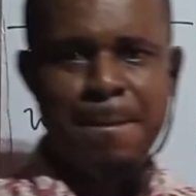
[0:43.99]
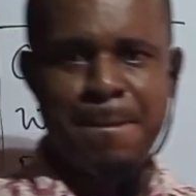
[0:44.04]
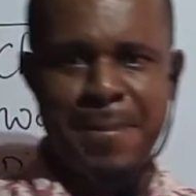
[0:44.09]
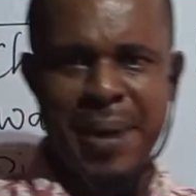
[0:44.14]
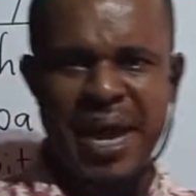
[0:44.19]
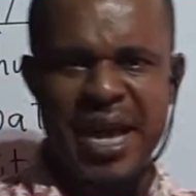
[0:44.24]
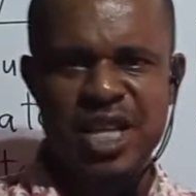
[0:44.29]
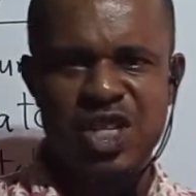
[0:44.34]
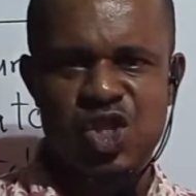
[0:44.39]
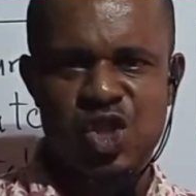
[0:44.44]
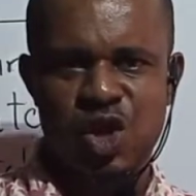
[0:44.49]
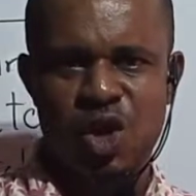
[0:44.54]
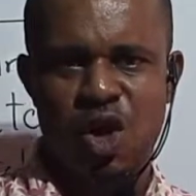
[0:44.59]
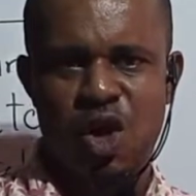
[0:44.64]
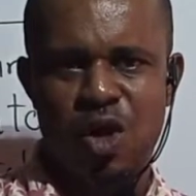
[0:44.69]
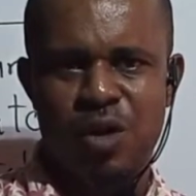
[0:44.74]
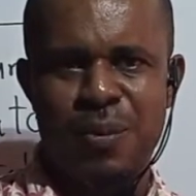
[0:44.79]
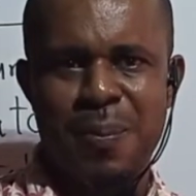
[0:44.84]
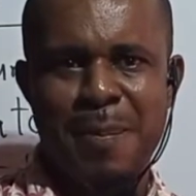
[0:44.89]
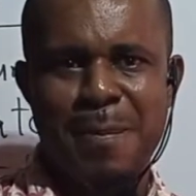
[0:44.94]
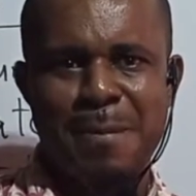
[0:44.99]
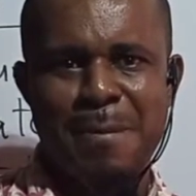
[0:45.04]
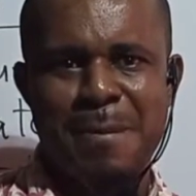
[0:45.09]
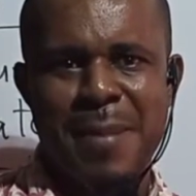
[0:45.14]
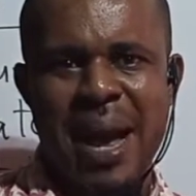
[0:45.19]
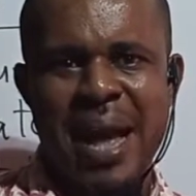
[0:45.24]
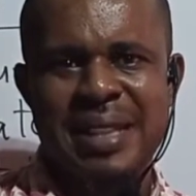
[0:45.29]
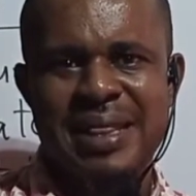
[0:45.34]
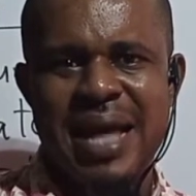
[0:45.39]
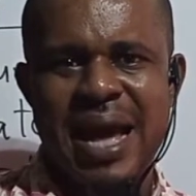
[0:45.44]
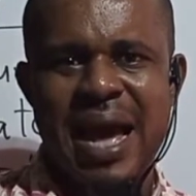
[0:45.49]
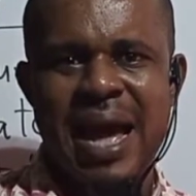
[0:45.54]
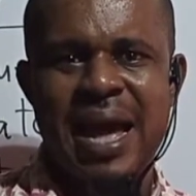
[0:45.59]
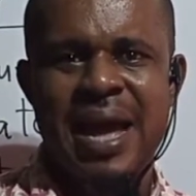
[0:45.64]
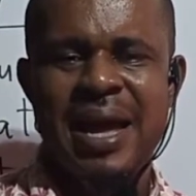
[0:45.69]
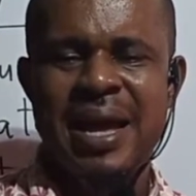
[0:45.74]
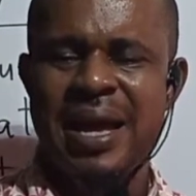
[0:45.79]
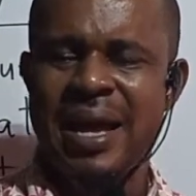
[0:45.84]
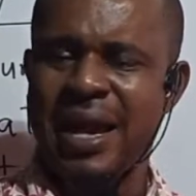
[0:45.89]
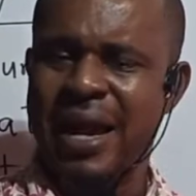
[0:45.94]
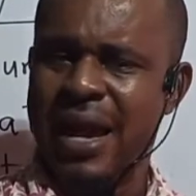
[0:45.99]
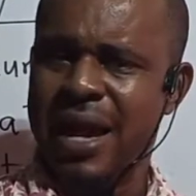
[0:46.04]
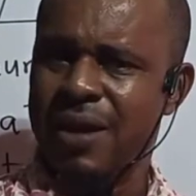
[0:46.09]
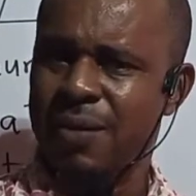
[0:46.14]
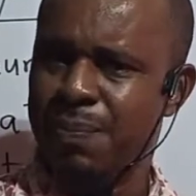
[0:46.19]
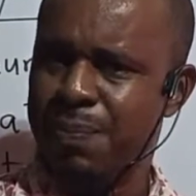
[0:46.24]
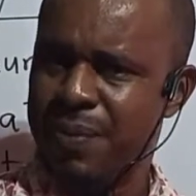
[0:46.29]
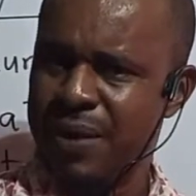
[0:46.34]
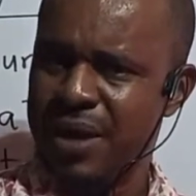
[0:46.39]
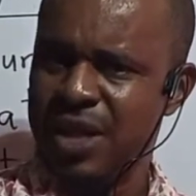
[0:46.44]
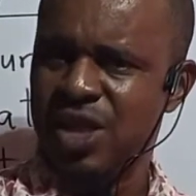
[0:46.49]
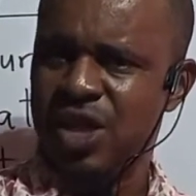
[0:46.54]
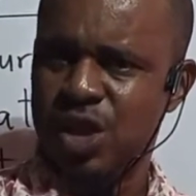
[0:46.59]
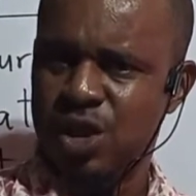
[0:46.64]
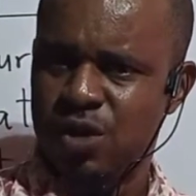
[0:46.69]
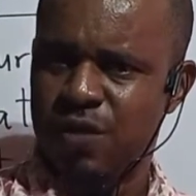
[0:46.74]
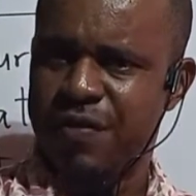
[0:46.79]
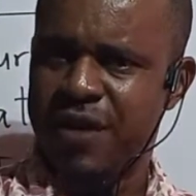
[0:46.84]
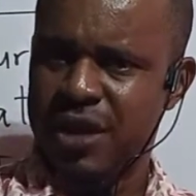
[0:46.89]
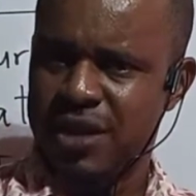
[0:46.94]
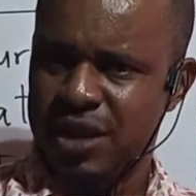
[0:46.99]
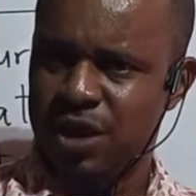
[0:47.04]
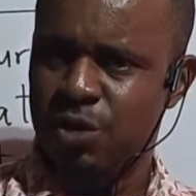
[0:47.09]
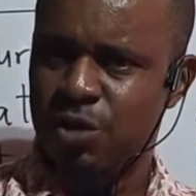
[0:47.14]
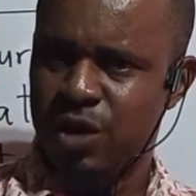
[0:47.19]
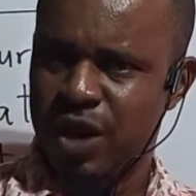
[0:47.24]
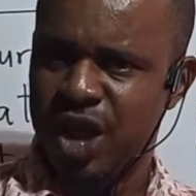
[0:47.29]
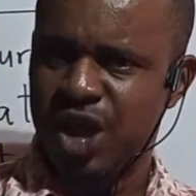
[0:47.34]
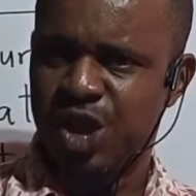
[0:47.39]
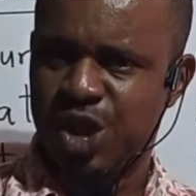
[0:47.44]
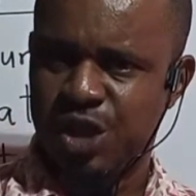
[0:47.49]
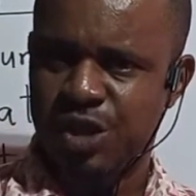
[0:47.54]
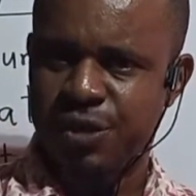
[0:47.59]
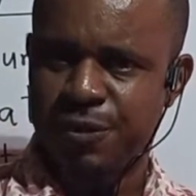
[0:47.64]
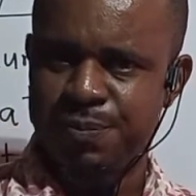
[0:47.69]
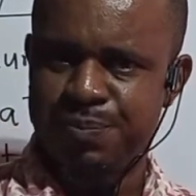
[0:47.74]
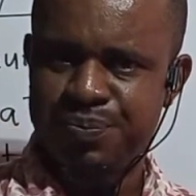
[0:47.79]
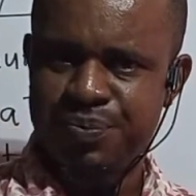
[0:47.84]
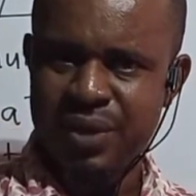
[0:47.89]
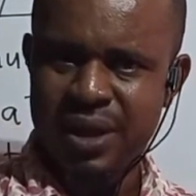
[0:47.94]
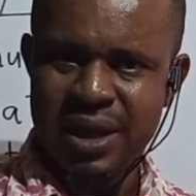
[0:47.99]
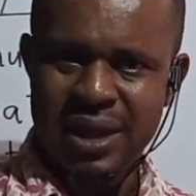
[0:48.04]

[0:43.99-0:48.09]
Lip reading: based on manner and places of articulation,